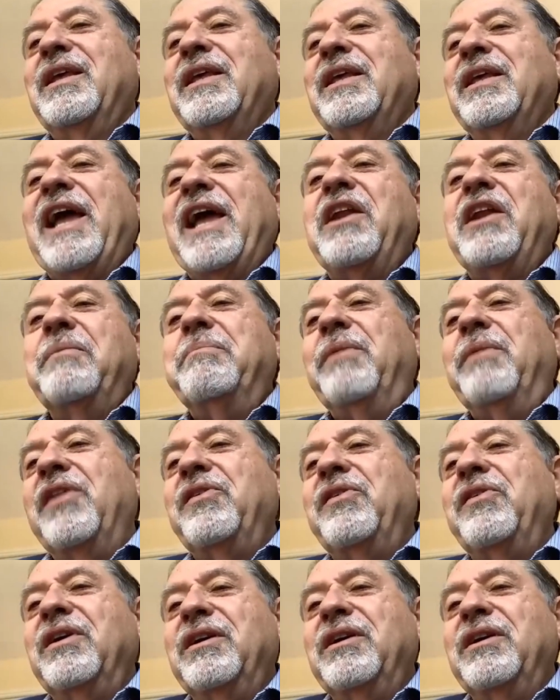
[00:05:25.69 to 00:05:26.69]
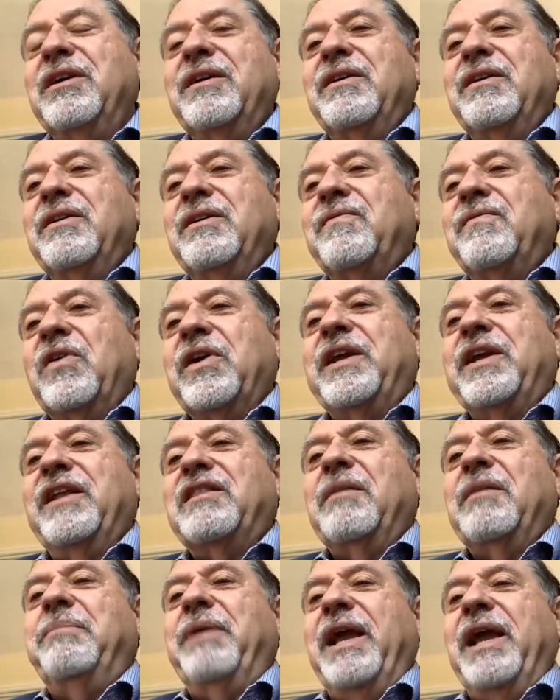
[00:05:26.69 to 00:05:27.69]
Can a mother forget
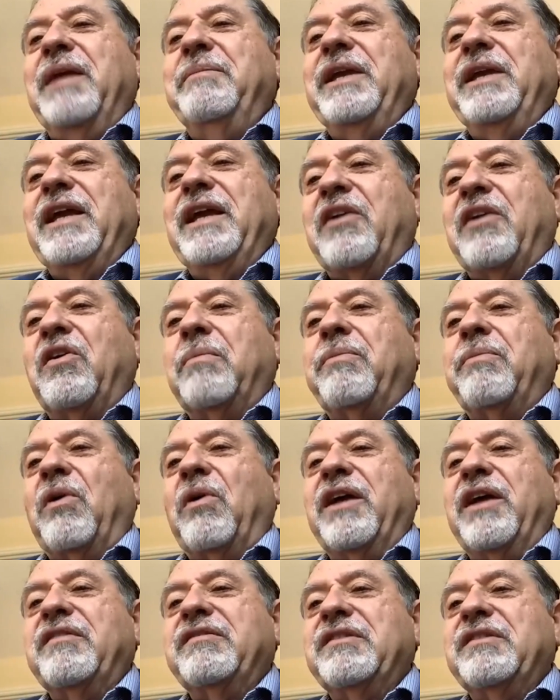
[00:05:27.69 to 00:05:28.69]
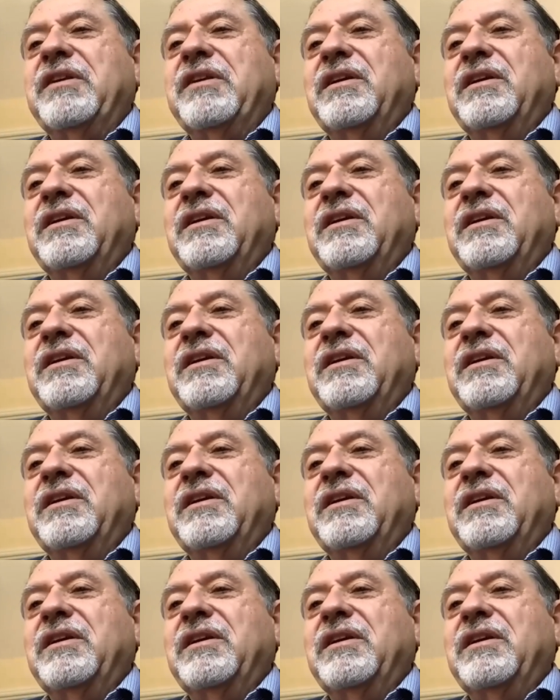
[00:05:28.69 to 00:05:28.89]
the baby at her breast